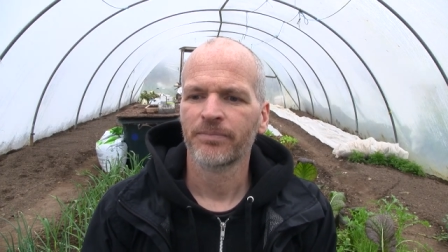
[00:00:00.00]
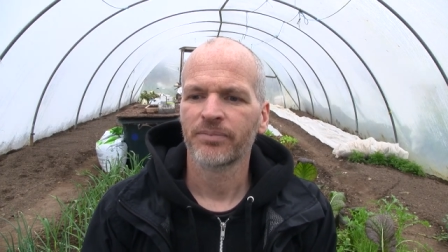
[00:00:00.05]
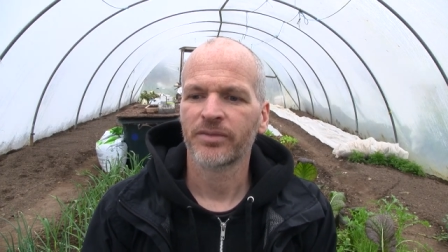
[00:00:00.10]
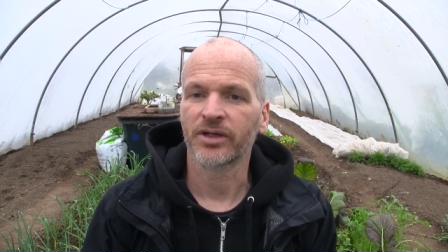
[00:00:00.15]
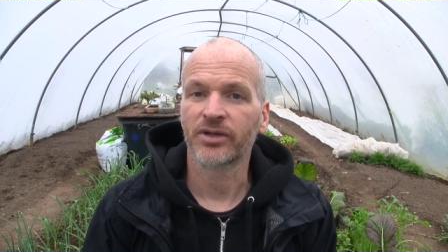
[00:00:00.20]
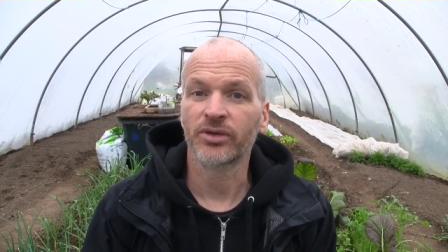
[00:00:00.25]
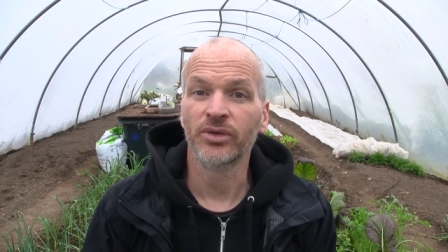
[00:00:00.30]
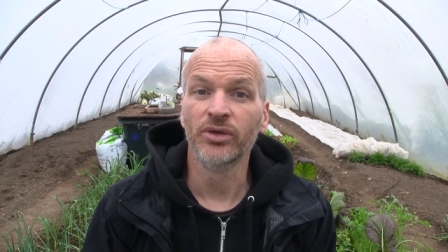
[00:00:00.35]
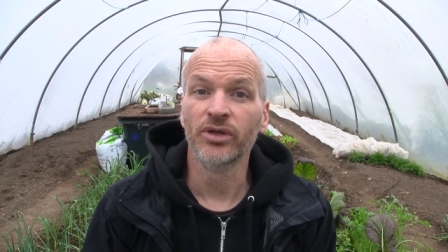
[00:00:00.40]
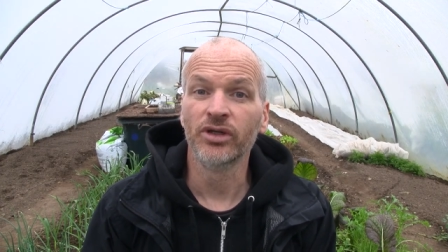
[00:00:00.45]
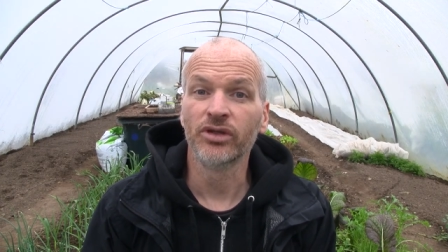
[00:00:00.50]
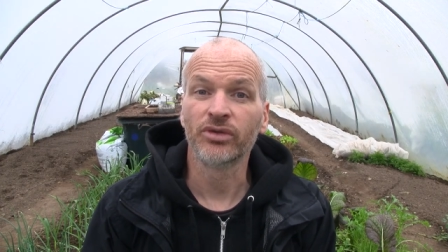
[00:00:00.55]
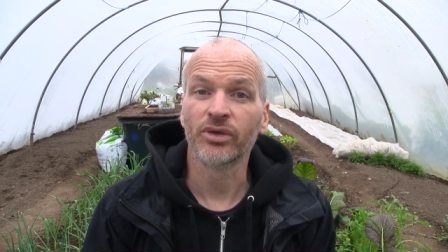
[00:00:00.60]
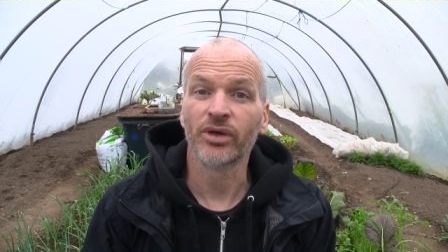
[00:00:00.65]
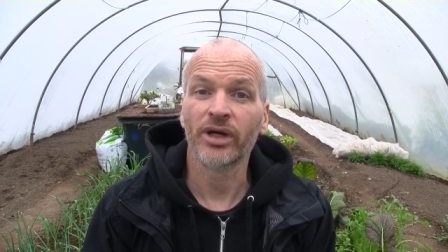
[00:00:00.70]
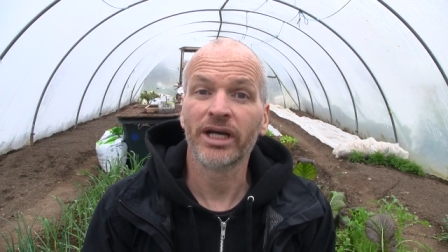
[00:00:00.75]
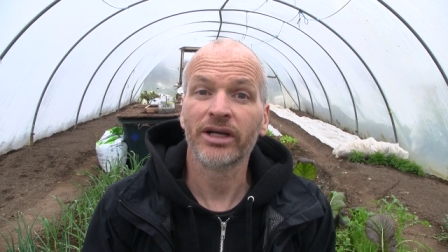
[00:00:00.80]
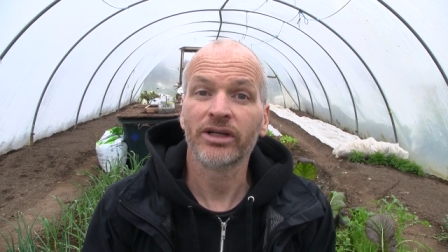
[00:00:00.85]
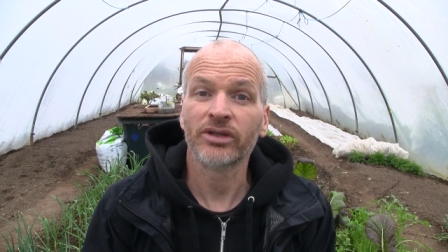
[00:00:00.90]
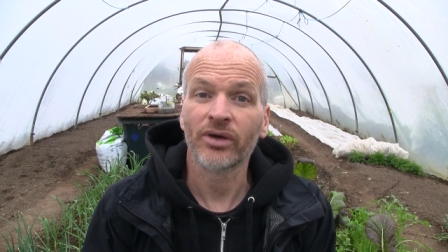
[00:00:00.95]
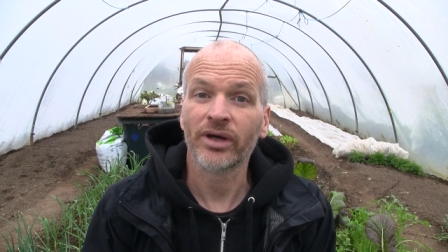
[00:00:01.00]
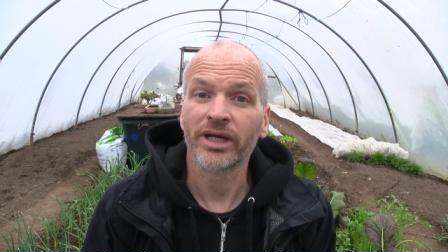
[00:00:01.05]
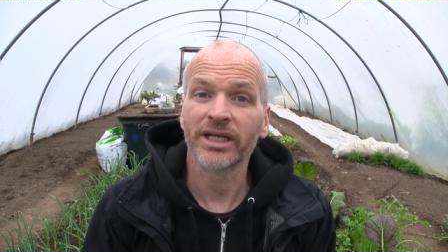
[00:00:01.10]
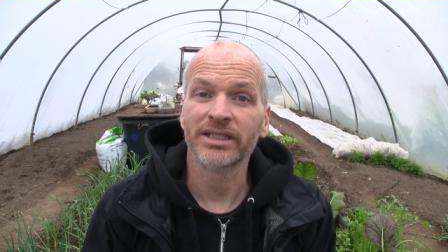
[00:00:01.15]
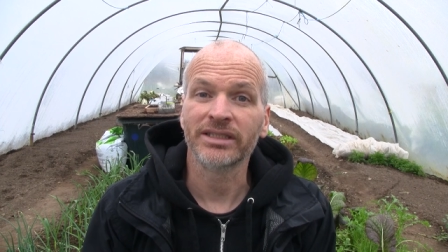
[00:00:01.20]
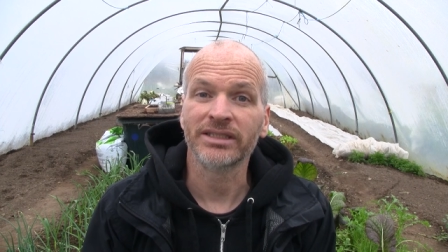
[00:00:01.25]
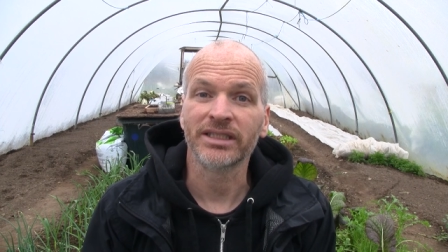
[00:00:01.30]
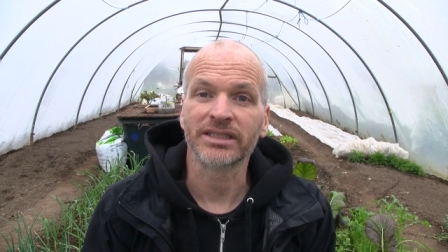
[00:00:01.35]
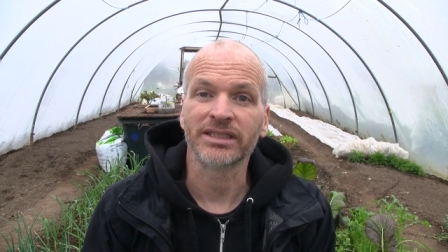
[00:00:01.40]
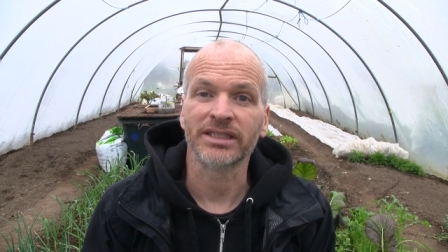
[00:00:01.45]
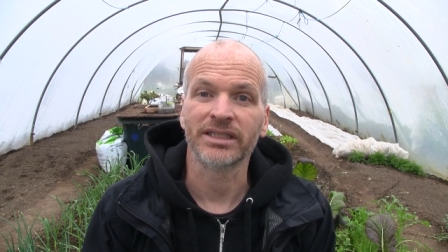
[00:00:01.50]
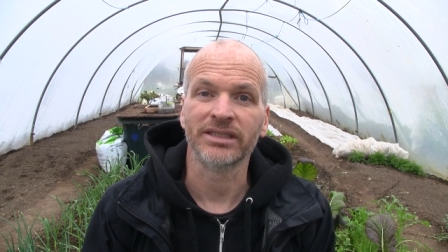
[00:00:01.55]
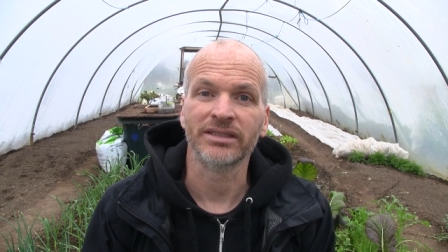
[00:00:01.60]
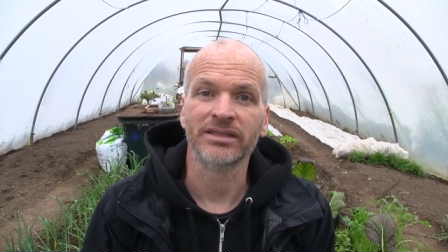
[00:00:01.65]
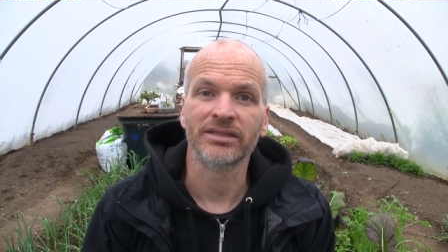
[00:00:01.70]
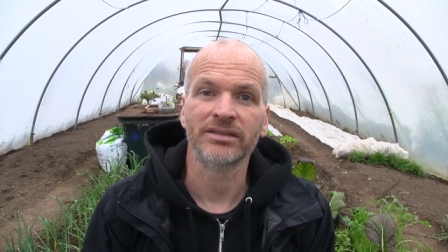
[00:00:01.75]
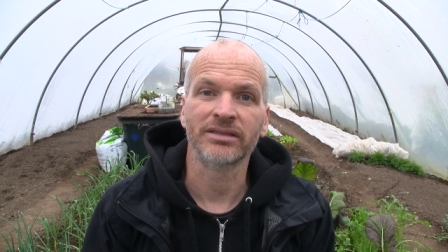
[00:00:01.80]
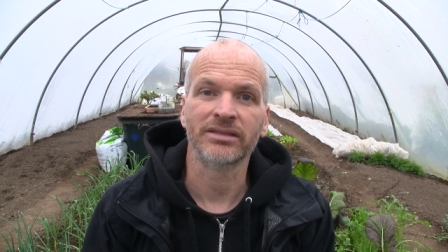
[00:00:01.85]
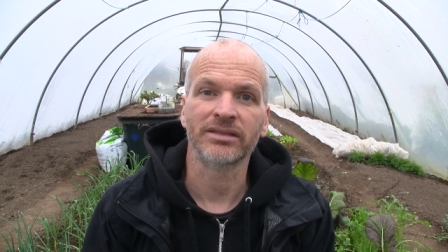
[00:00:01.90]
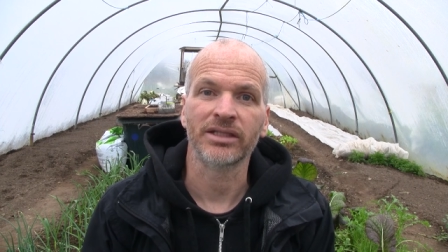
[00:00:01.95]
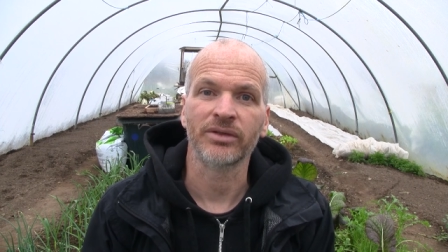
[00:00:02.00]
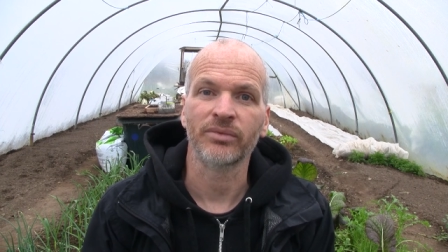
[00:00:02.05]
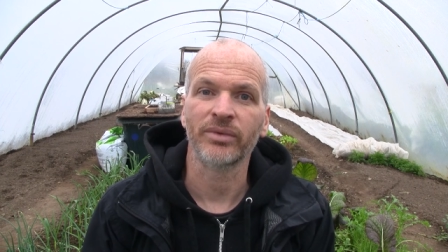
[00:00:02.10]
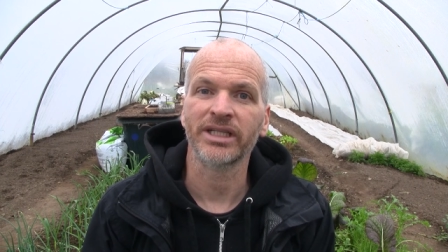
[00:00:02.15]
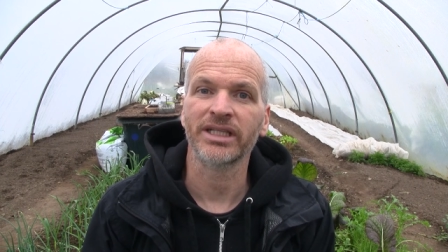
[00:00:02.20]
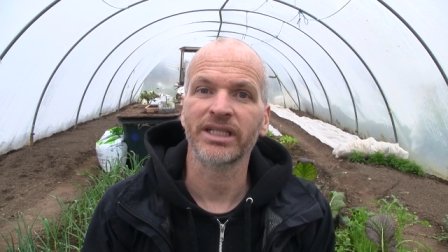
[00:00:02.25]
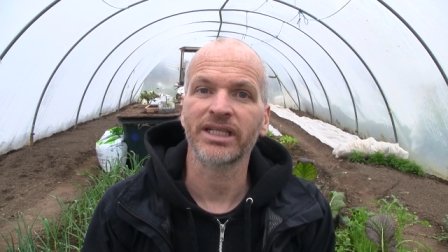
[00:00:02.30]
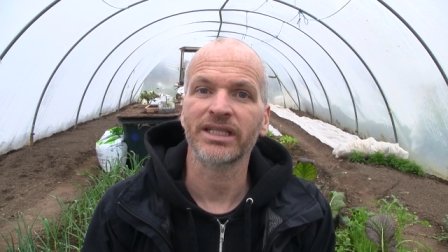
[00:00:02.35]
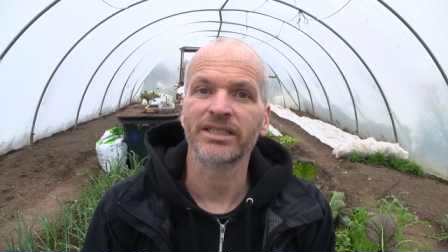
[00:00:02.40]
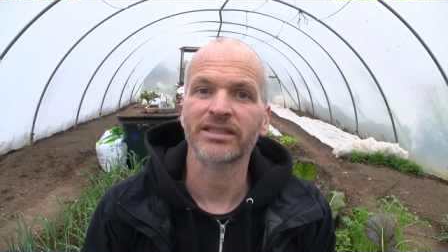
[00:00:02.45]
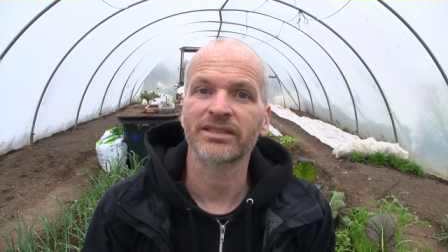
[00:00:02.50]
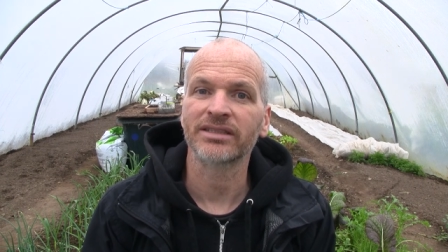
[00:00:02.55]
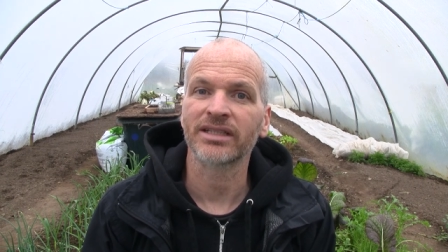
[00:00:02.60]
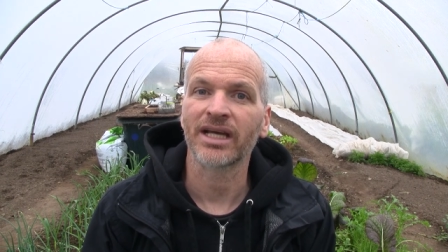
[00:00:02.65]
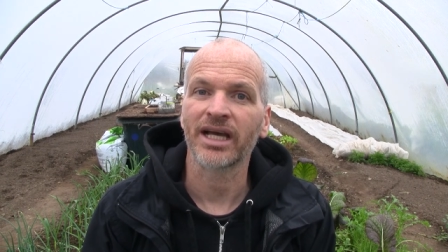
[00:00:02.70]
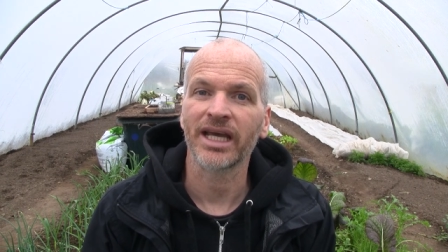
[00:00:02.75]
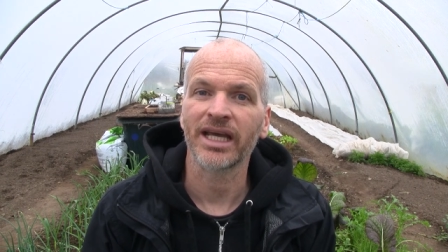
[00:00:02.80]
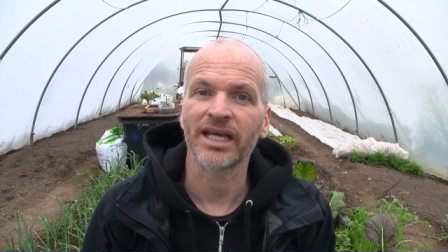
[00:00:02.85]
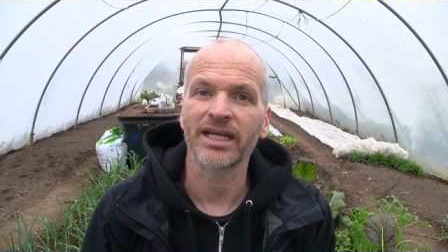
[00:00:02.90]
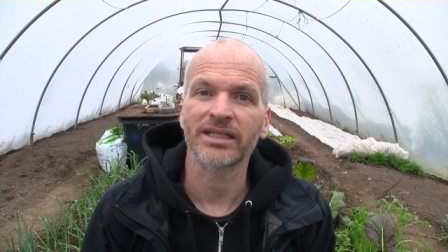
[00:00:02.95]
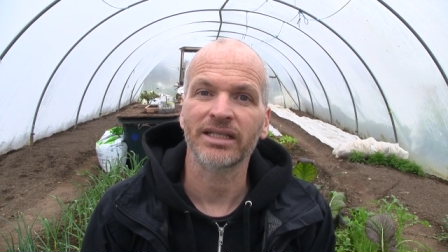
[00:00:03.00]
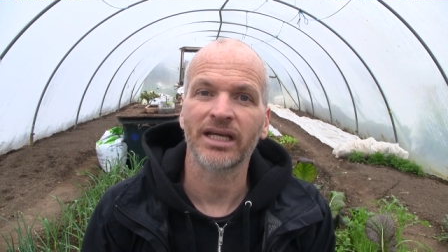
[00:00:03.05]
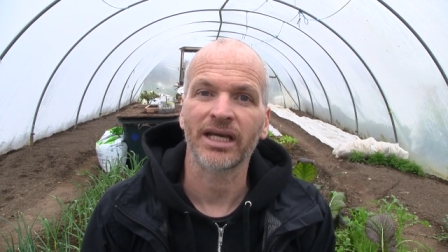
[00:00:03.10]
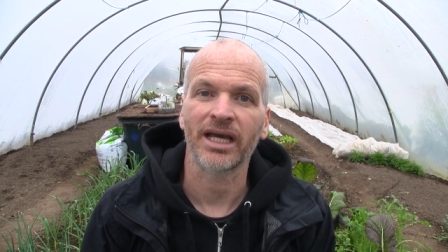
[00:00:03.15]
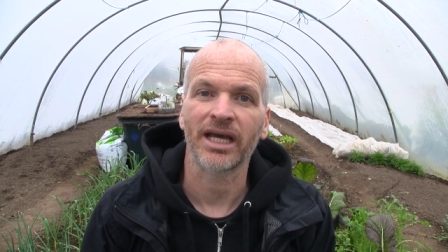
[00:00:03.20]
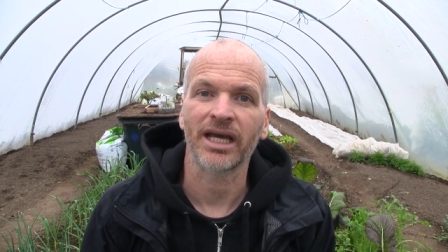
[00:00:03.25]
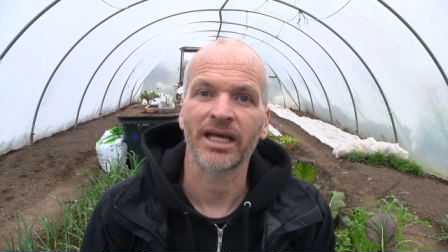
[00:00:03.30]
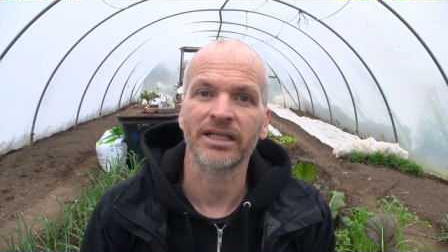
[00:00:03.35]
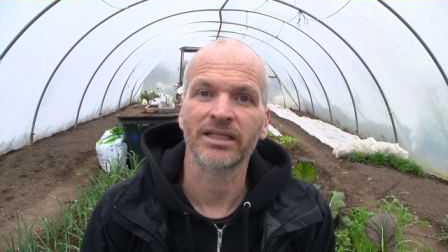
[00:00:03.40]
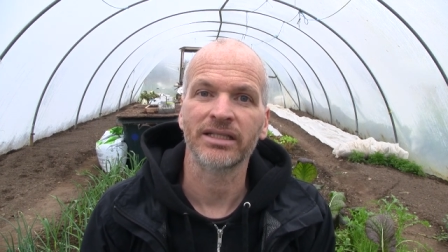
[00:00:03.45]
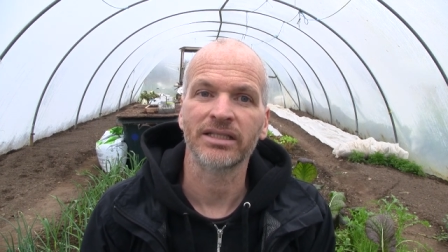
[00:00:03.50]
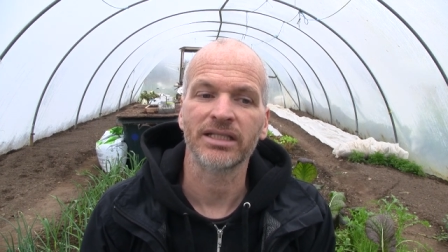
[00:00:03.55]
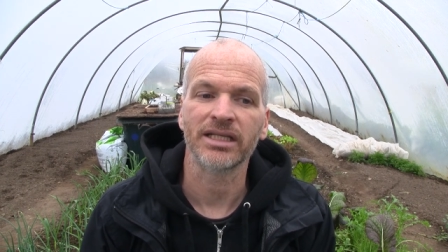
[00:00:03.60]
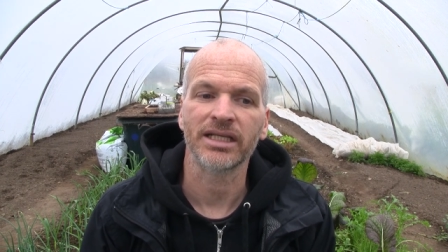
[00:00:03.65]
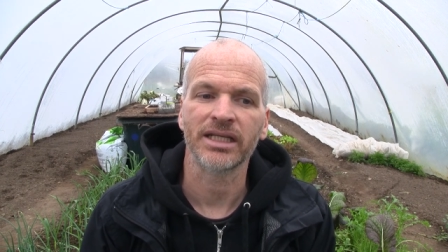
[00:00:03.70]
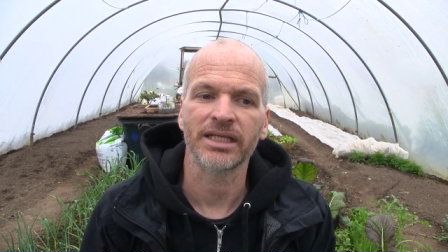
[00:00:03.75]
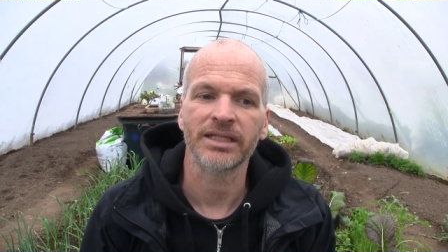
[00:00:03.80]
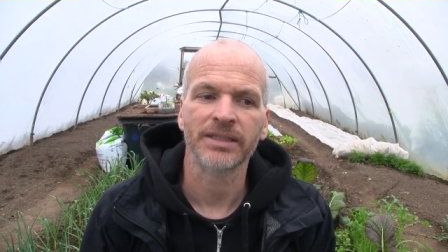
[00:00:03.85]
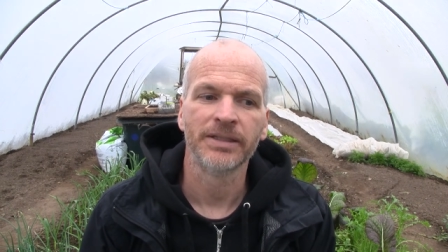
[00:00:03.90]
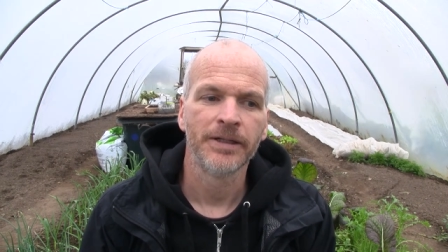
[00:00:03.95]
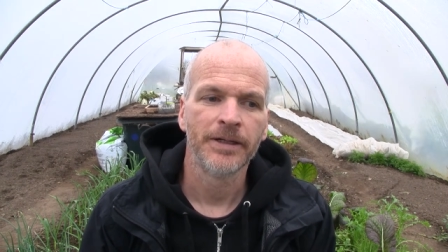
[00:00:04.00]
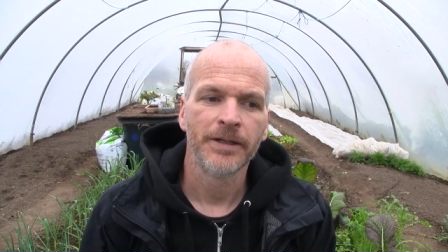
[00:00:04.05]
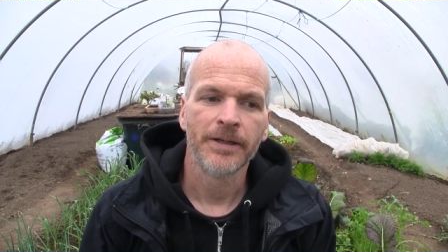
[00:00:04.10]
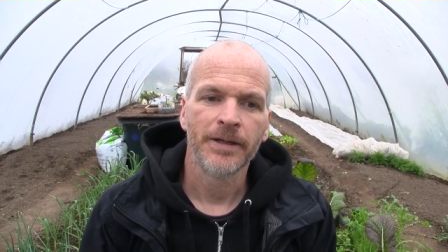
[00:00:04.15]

The cool growing conditions, the windy site, and the